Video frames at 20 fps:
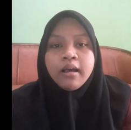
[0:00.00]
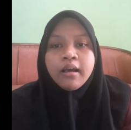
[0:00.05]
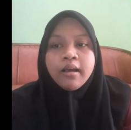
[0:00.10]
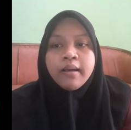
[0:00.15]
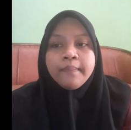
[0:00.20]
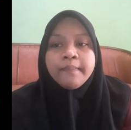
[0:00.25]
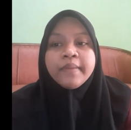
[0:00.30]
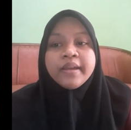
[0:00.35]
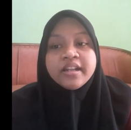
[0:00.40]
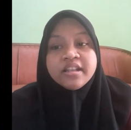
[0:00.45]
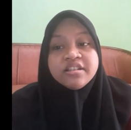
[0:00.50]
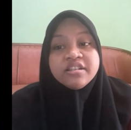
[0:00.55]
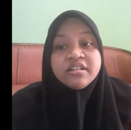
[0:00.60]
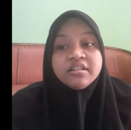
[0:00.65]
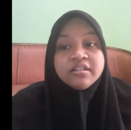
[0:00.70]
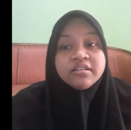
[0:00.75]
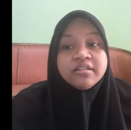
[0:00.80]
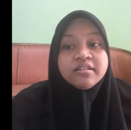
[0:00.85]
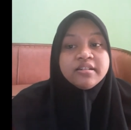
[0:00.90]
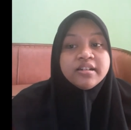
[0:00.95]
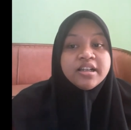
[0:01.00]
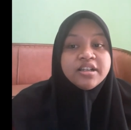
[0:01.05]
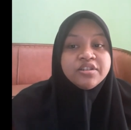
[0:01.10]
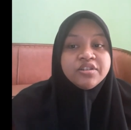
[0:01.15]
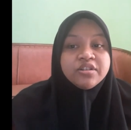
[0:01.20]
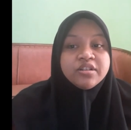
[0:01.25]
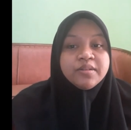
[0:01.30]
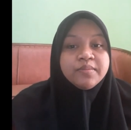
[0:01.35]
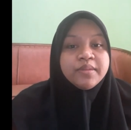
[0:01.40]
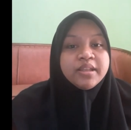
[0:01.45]
Managing
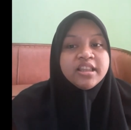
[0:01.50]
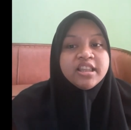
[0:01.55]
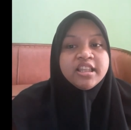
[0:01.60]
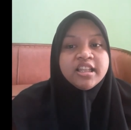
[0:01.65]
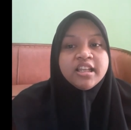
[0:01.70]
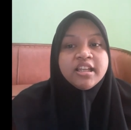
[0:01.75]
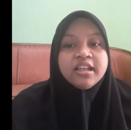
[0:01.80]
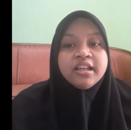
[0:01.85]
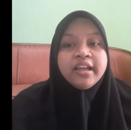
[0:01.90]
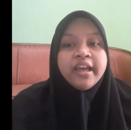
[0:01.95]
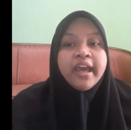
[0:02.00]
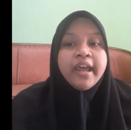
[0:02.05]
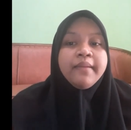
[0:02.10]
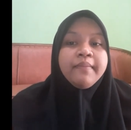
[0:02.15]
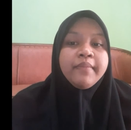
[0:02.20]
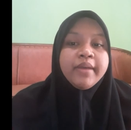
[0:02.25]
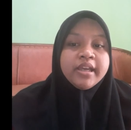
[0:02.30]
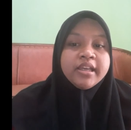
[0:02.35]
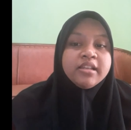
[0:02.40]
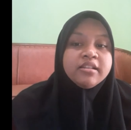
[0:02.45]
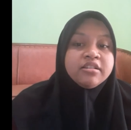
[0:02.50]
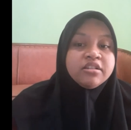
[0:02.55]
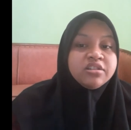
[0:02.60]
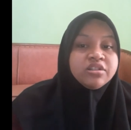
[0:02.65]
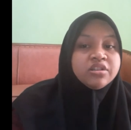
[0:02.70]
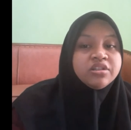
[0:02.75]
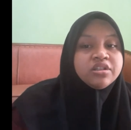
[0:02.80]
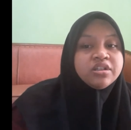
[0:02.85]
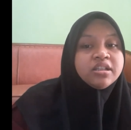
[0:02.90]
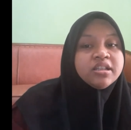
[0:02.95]
international meeting and making
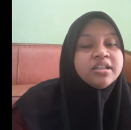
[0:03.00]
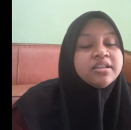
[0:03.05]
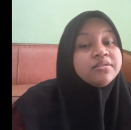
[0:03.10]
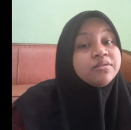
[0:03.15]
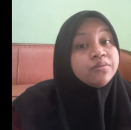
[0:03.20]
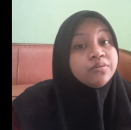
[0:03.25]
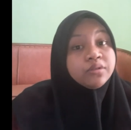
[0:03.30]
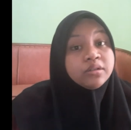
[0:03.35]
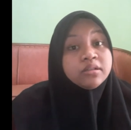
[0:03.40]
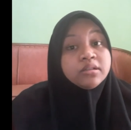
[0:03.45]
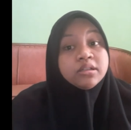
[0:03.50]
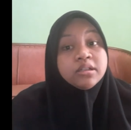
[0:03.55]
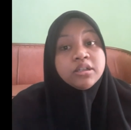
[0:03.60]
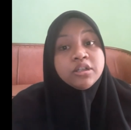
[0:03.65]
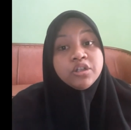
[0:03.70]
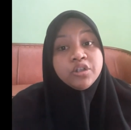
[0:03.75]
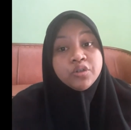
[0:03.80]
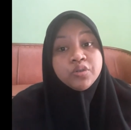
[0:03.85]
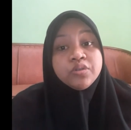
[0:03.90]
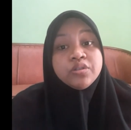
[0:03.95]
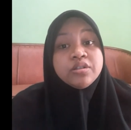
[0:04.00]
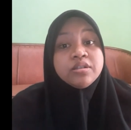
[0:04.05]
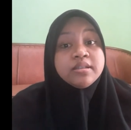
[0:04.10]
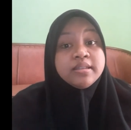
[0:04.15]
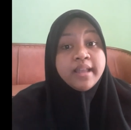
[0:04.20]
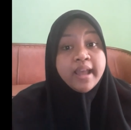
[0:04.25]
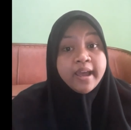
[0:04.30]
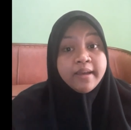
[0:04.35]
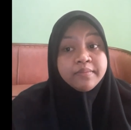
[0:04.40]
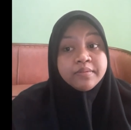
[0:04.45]
decision is really huge
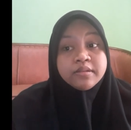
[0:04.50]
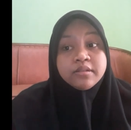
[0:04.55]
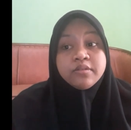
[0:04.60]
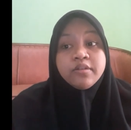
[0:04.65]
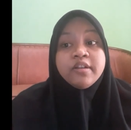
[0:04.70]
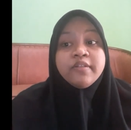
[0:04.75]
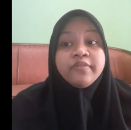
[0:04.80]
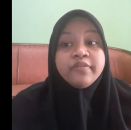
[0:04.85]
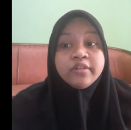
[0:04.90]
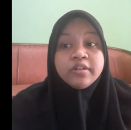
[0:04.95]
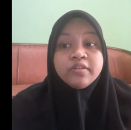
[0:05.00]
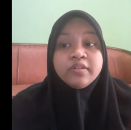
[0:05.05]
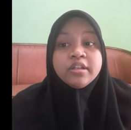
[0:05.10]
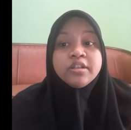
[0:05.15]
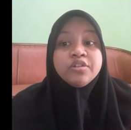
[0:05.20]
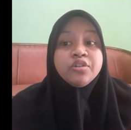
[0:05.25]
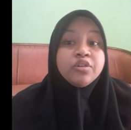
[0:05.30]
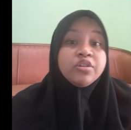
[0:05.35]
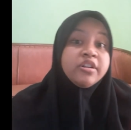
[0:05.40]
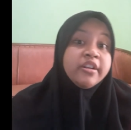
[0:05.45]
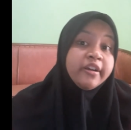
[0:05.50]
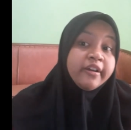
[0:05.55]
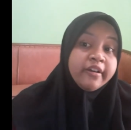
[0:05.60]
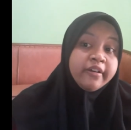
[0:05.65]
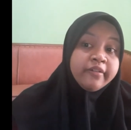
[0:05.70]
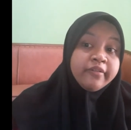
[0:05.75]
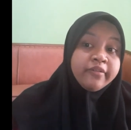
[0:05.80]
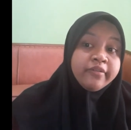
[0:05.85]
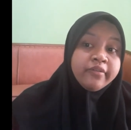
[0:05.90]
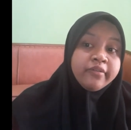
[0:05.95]
steps to evaluate your
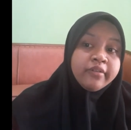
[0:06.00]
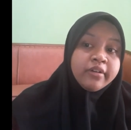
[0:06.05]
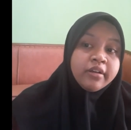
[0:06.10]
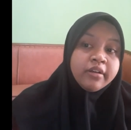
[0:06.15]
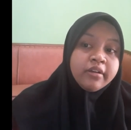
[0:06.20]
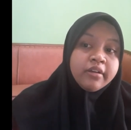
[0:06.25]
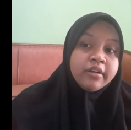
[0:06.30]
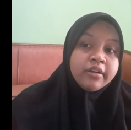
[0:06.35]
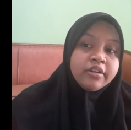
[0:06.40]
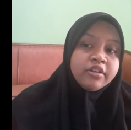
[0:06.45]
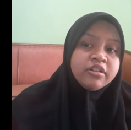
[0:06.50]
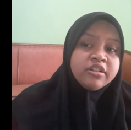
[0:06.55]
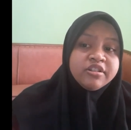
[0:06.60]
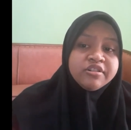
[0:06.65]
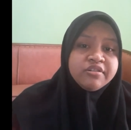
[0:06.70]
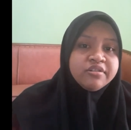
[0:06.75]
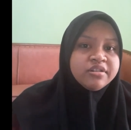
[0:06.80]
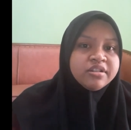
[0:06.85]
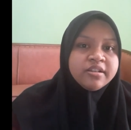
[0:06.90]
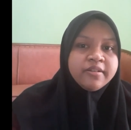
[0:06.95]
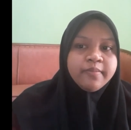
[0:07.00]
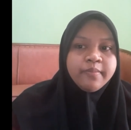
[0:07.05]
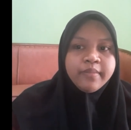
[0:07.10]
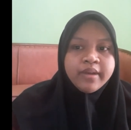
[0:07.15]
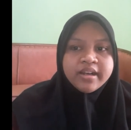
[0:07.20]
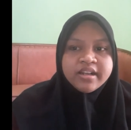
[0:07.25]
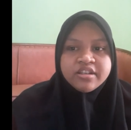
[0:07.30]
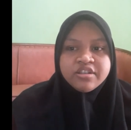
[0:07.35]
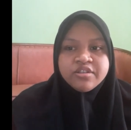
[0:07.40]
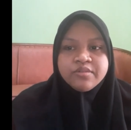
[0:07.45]
leadership
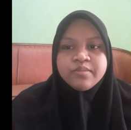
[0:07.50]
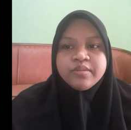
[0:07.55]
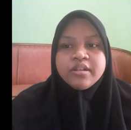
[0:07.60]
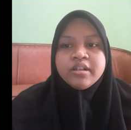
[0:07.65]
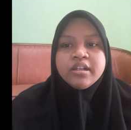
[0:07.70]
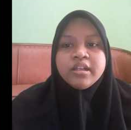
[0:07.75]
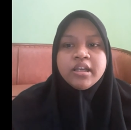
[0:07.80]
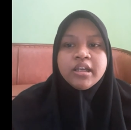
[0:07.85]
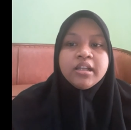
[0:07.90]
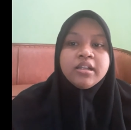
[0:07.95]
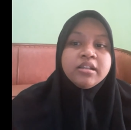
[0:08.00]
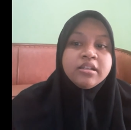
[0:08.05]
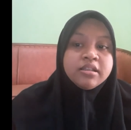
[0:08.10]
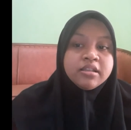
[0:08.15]
management in